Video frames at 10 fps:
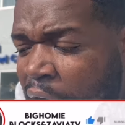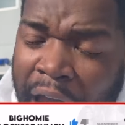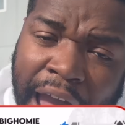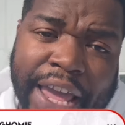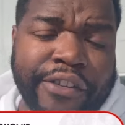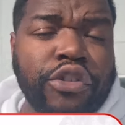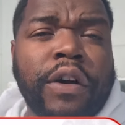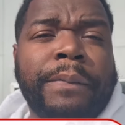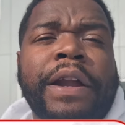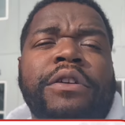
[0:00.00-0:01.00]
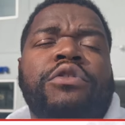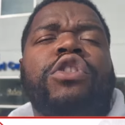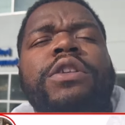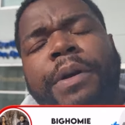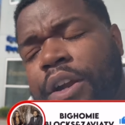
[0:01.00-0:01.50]
I ain't doing prank
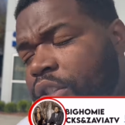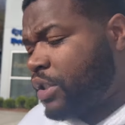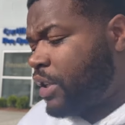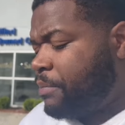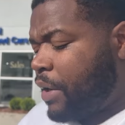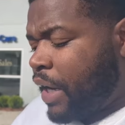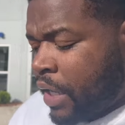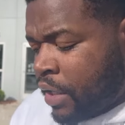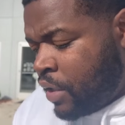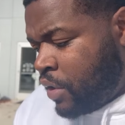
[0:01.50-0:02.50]
wars personally, but